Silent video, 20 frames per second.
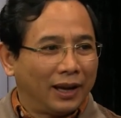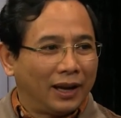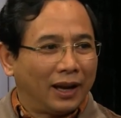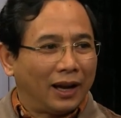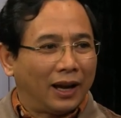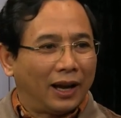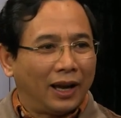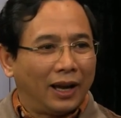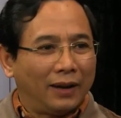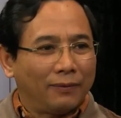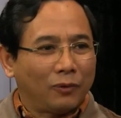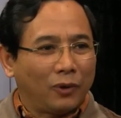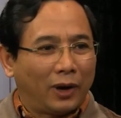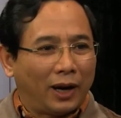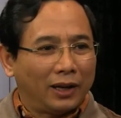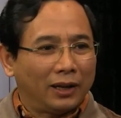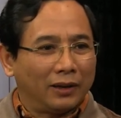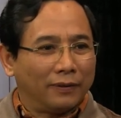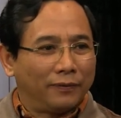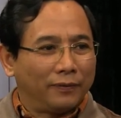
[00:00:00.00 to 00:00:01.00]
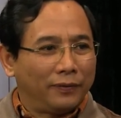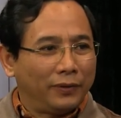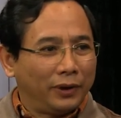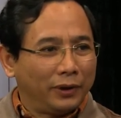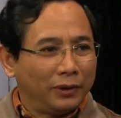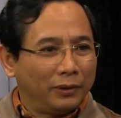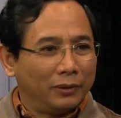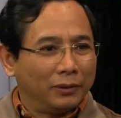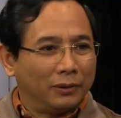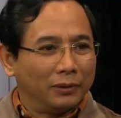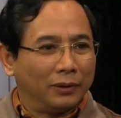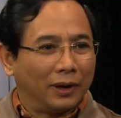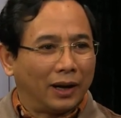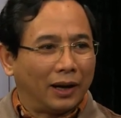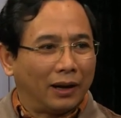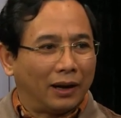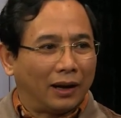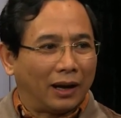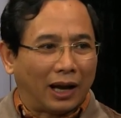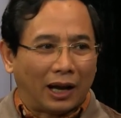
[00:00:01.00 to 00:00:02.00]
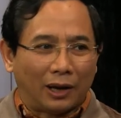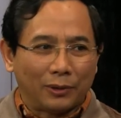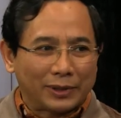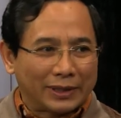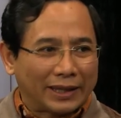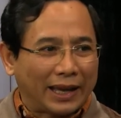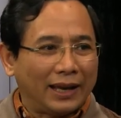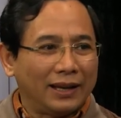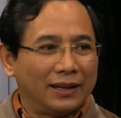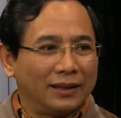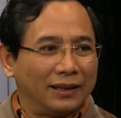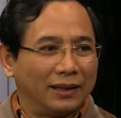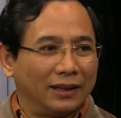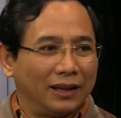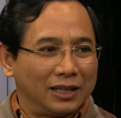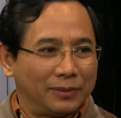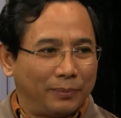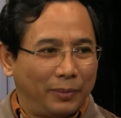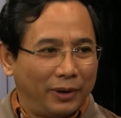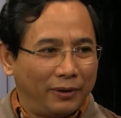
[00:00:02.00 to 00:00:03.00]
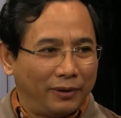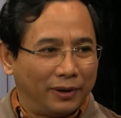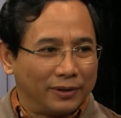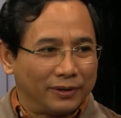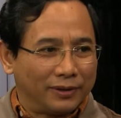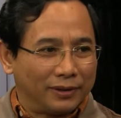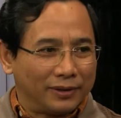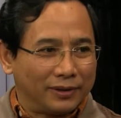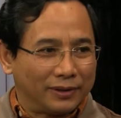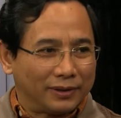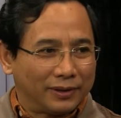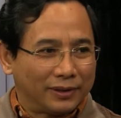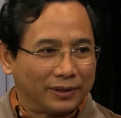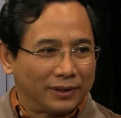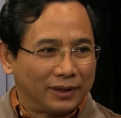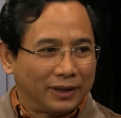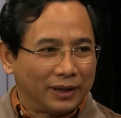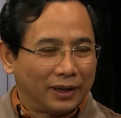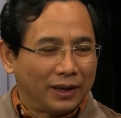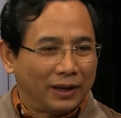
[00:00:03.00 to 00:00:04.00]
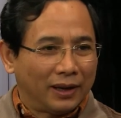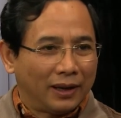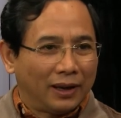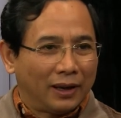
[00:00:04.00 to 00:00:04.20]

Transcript: I have quite a few uh, outstanding experiences. Mm-hmm.